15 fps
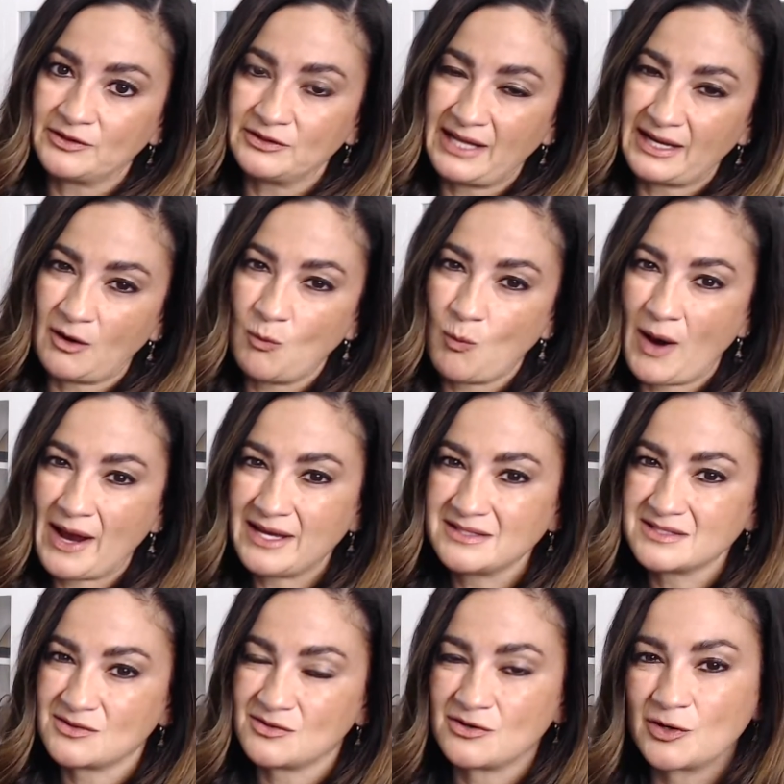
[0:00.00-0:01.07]
like a
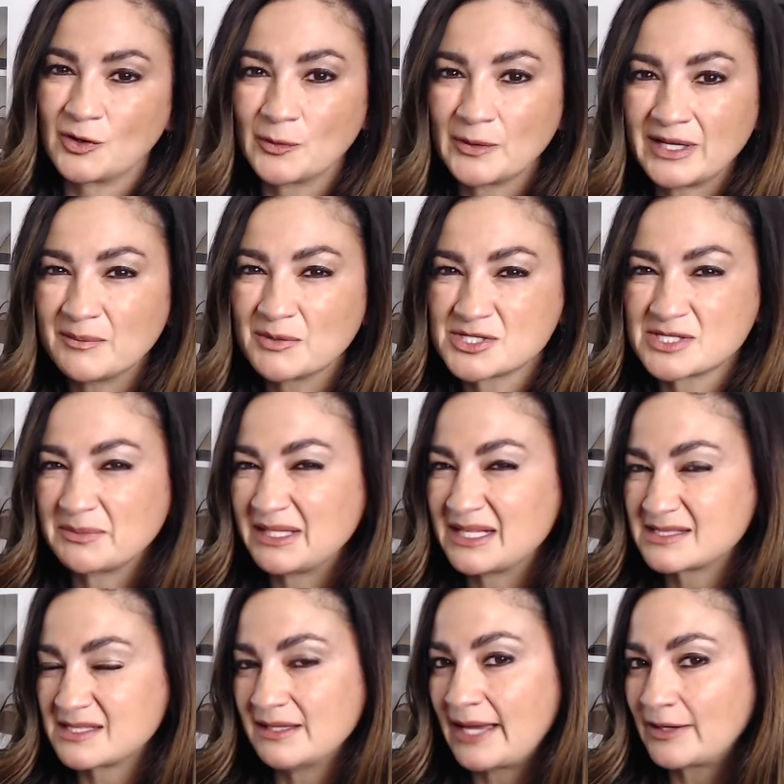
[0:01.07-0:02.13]
white or a cream or something
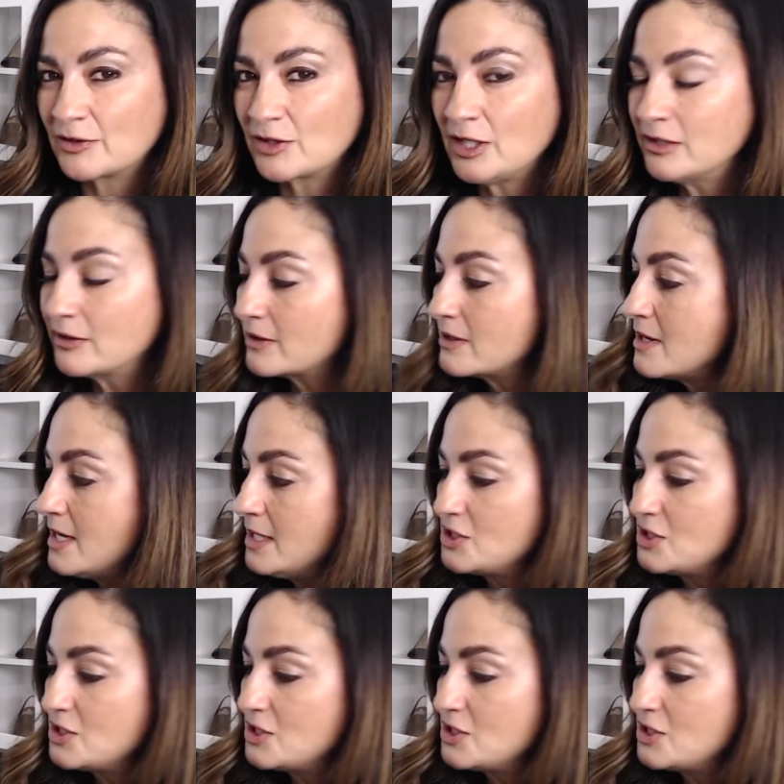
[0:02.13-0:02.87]
that's a lighter color,